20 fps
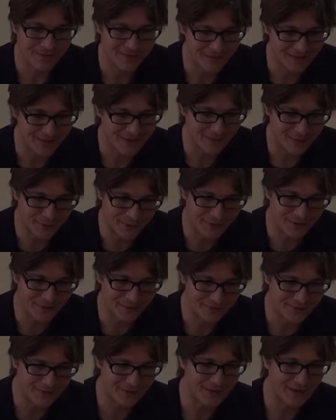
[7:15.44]
then you
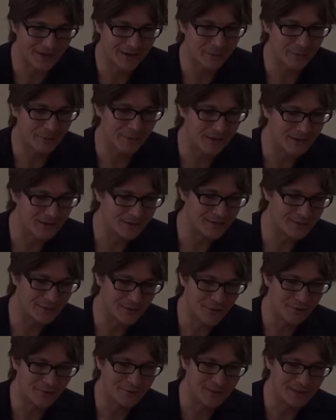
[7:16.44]
can aggregate the
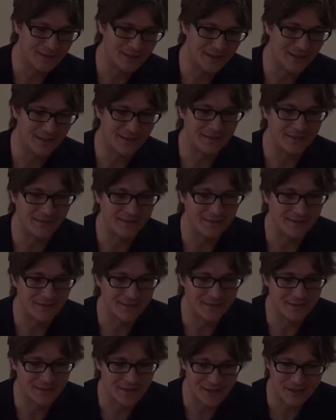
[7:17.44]
surface again in the
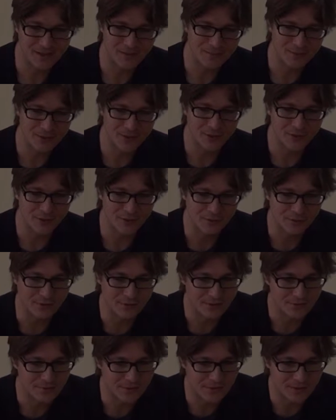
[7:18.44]
desired spatial
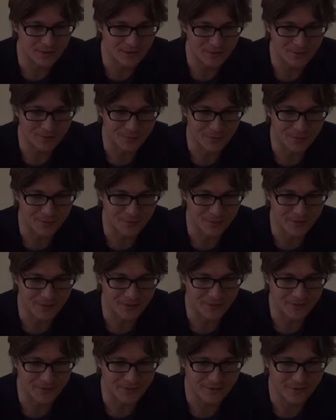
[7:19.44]
units, but that's probably
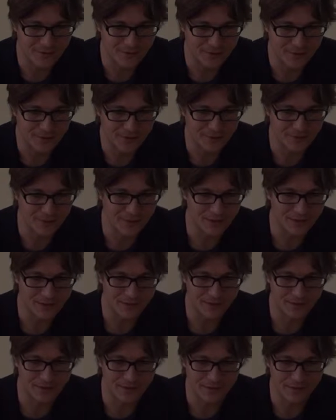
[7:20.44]
not something you need
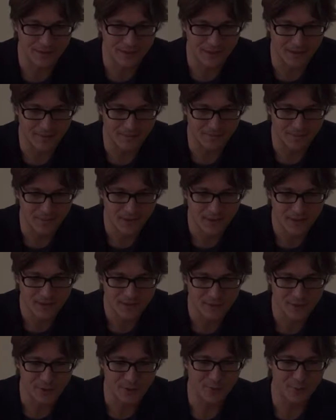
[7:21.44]
all the time.
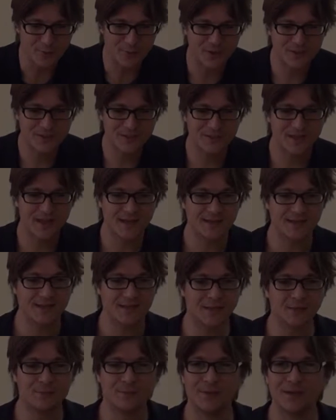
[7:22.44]
So what's the
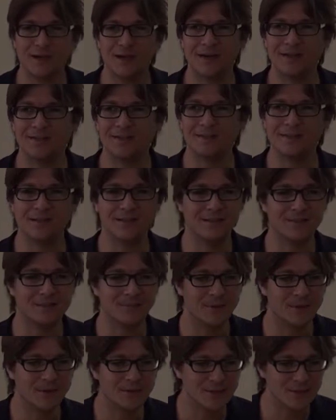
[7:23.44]
idea behind
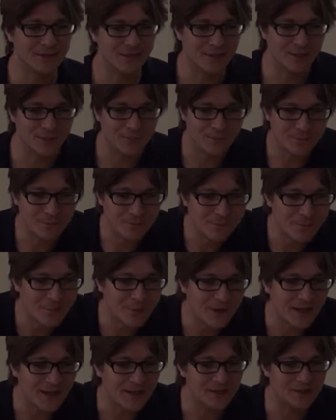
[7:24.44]
spatial
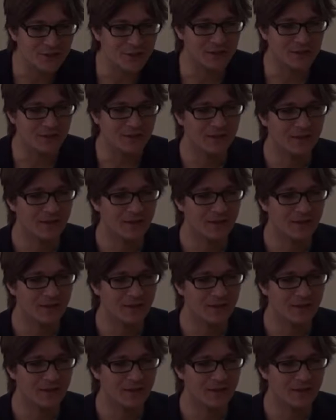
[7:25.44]
interpolation?